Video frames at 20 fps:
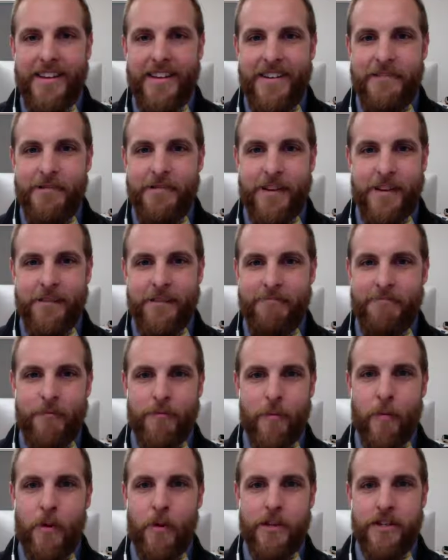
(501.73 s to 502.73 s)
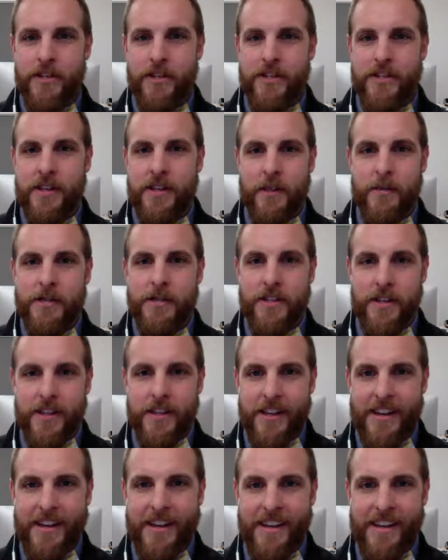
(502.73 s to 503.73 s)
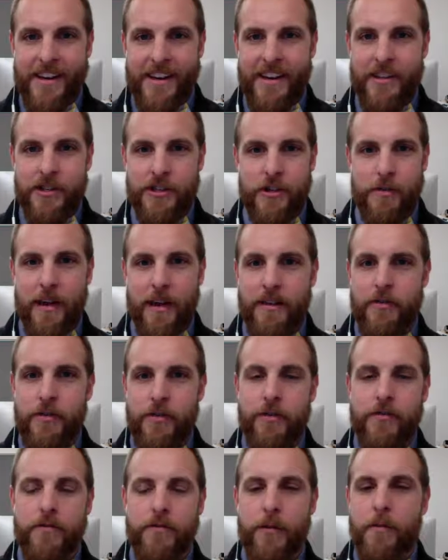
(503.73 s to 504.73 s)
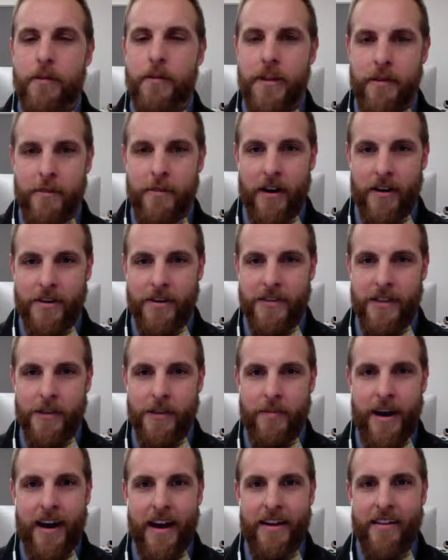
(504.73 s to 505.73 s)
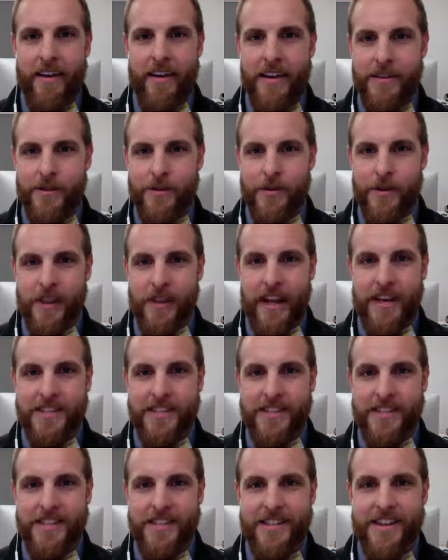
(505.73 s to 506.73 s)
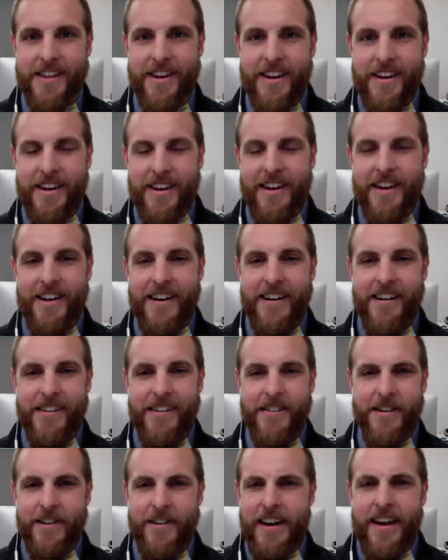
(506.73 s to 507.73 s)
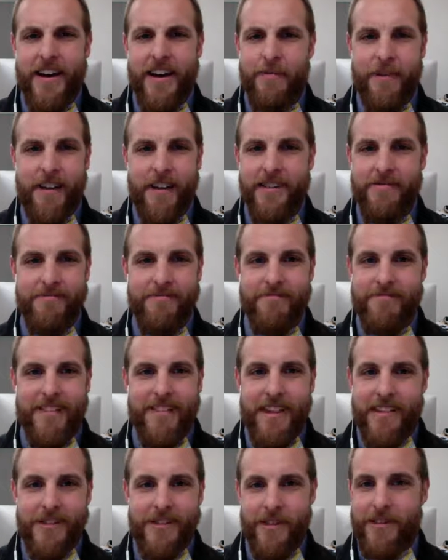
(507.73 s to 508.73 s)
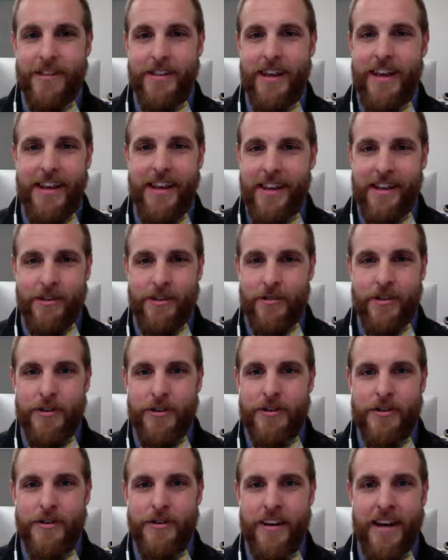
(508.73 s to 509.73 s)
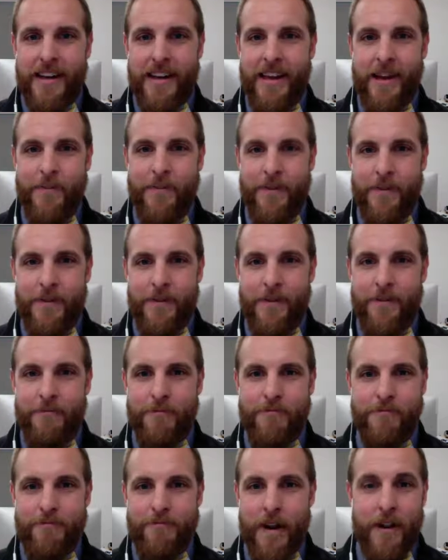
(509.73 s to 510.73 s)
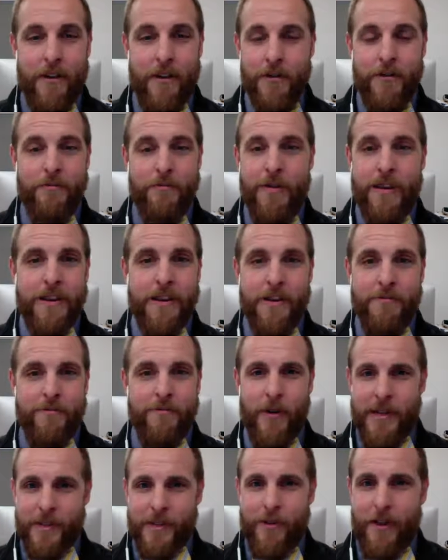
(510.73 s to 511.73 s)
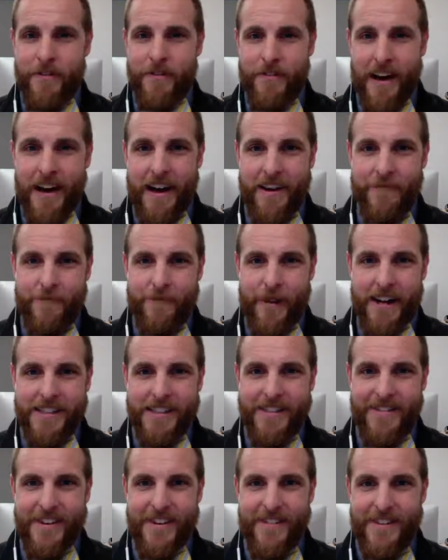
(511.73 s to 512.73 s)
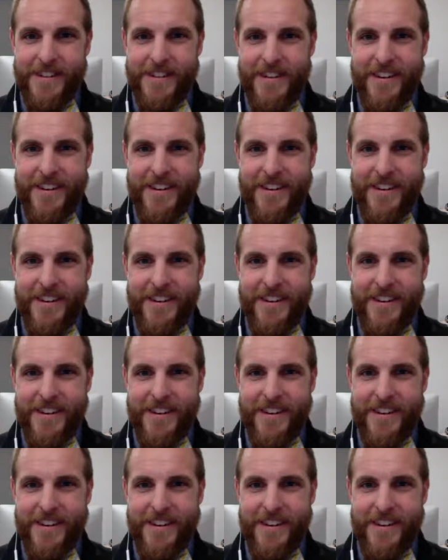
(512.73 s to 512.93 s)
Like, what should a syllabus look like? And should we have uniformity among our syllabi in the high school classes? So yeah, I mean, just like a traditional EdCamp that I know you've been to, what, 25 plus of them or so?